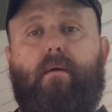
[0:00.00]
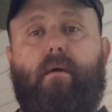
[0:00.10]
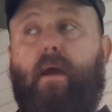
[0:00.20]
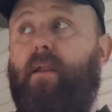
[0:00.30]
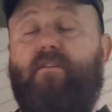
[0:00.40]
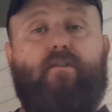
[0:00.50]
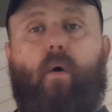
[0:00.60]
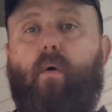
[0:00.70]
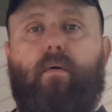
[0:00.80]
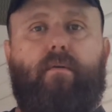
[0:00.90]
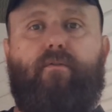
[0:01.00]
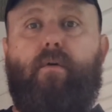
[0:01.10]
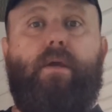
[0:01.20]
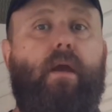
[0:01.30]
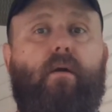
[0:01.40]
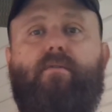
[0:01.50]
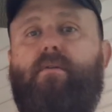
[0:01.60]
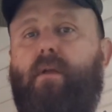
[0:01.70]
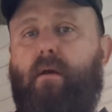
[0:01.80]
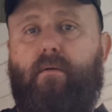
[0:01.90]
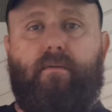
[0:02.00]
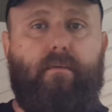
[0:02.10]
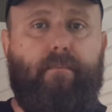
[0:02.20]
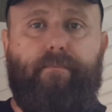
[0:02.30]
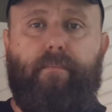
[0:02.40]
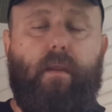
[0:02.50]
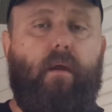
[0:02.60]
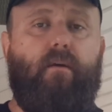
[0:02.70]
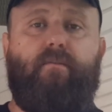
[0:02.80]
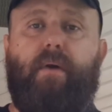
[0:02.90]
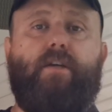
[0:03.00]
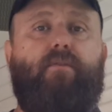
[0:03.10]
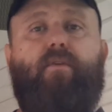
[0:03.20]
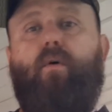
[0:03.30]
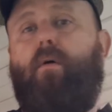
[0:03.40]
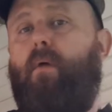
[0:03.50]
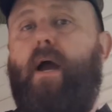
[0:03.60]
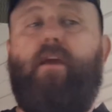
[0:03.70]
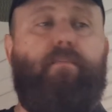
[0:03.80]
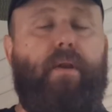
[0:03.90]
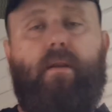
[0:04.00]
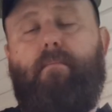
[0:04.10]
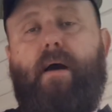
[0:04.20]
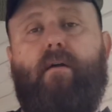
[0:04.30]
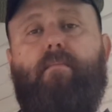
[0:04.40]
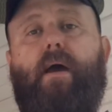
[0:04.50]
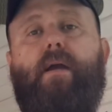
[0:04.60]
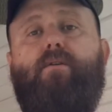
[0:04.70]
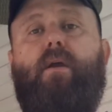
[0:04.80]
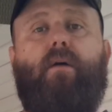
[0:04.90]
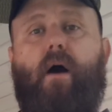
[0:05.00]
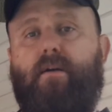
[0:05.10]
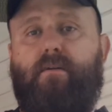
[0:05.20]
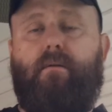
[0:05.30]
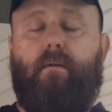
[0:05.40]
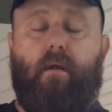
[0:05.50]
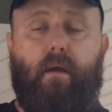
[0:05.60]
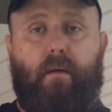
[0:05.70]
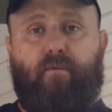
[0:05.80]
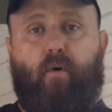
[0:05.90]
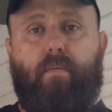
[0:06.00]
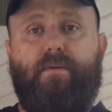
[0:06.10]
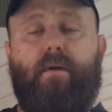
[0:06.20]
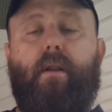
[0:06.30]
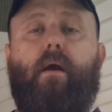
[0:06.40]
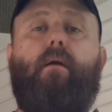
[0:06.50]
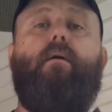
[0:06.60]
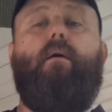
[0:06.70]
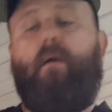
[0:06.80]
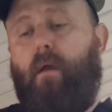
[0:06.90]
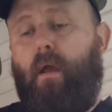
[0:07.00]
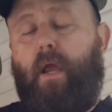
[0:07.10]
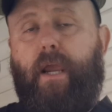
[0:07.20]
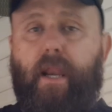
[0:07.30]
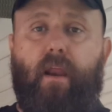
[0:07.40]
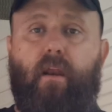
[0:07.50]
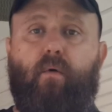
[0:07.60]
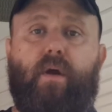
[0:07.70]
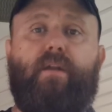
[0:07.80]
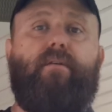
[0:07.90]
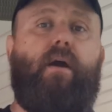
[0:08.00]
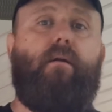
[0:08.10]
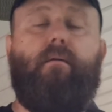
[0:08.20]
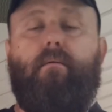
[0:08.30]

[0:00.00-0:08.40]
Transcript: And it stores for years and years. Especially if you do it right, you put it in the Mylar bags, you get the oxygen absorbers in there, get it into a container.